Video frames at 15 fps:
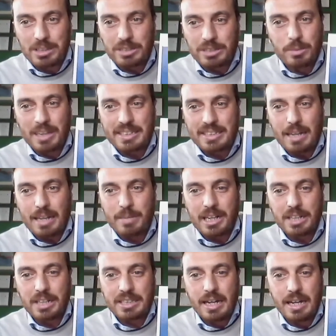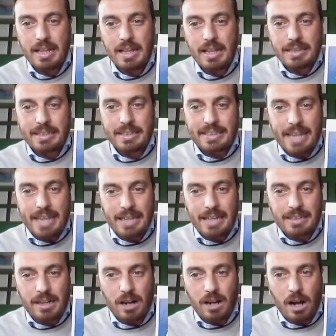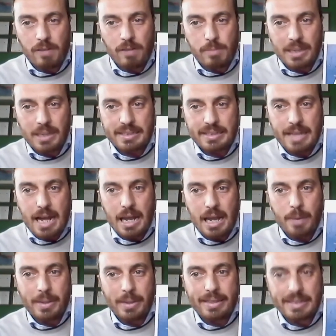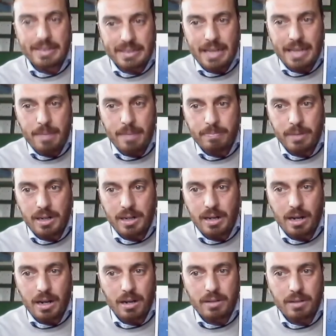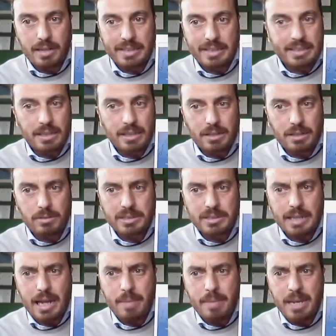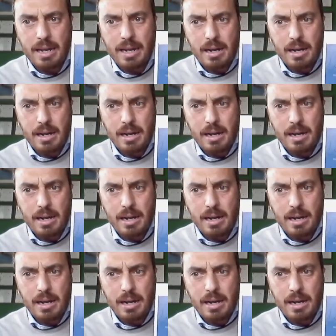to Marsala because the center of Marsala with the center the center of Salemi